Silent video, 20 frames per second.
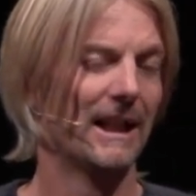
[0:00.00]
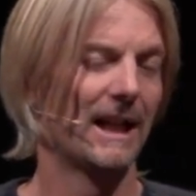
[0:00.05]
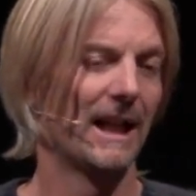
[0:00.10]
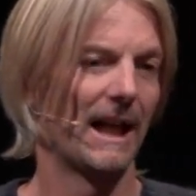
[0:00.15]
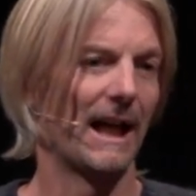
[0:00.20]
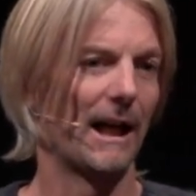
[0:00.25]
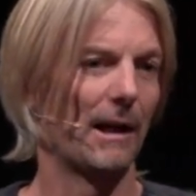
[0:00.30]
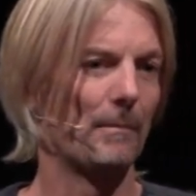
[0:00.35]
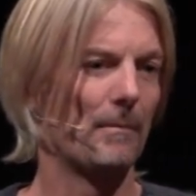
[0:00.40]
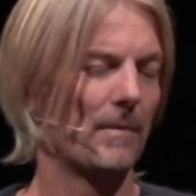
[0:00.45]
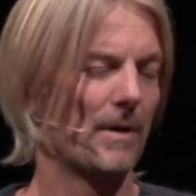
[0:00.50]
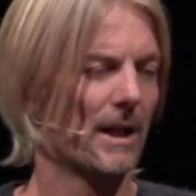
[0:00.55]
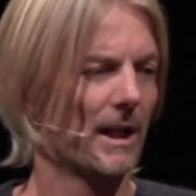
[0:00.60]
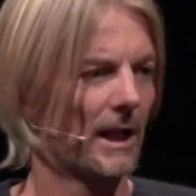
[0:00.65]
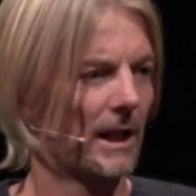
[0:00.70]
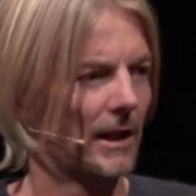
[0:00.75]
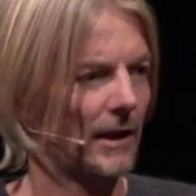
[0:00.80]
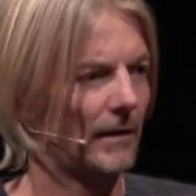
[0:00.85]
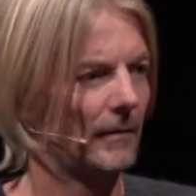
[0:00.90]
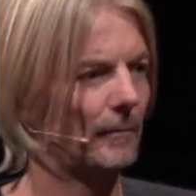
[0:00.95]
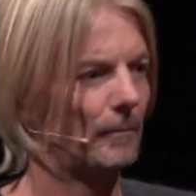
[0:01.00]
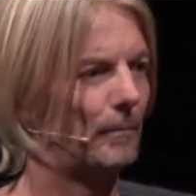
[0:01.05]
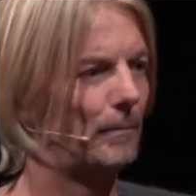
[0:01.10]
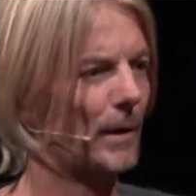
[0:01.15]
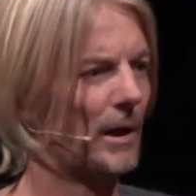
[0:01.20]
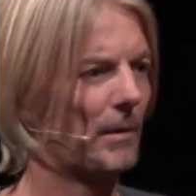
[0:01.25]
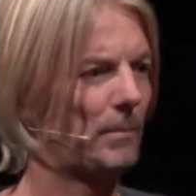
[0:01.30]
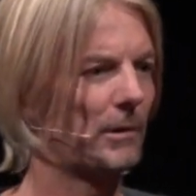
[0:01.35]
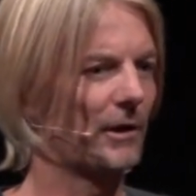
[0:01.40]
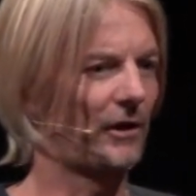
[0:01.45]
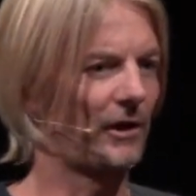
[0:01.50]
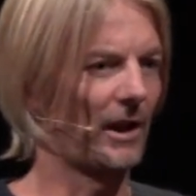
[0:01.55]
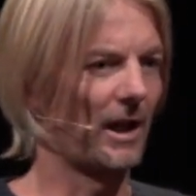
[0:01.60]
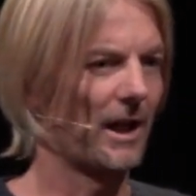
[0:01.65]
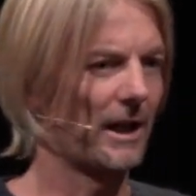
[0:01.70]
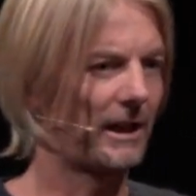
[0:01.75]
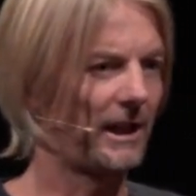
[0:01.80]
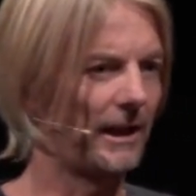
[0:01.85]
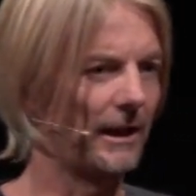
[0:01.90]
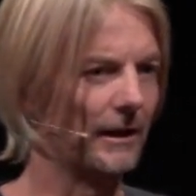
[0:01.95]
Um, Barbara
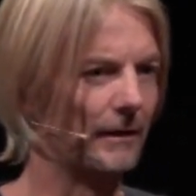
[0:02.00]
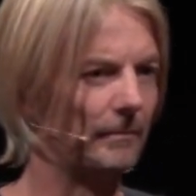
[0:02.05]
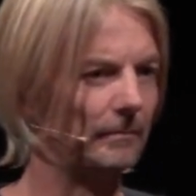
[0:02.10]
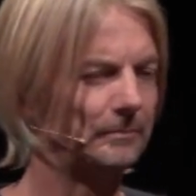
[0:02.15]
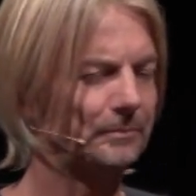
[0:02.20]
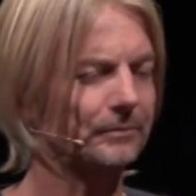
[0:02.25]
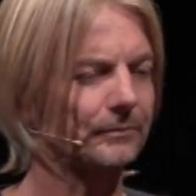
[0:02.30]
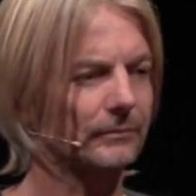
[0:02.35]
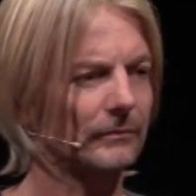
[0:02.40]
Sahakian